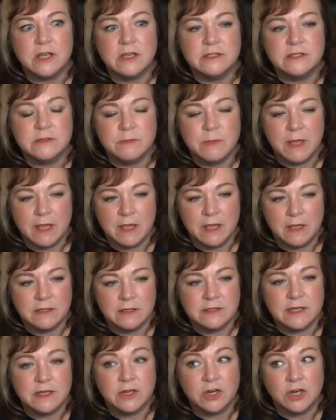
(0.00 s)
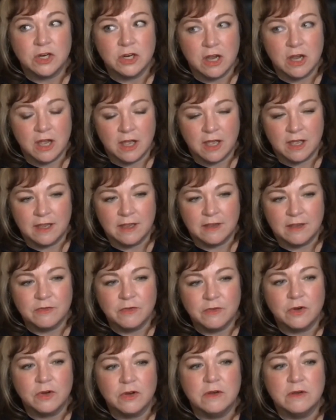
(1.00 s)
a demand and a cry
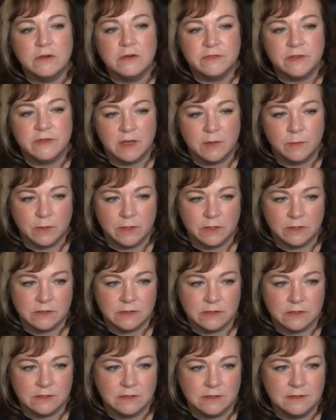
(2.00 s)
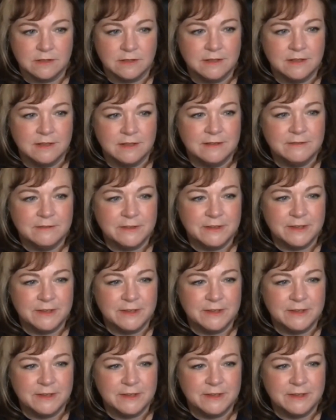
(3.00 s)
for funny books for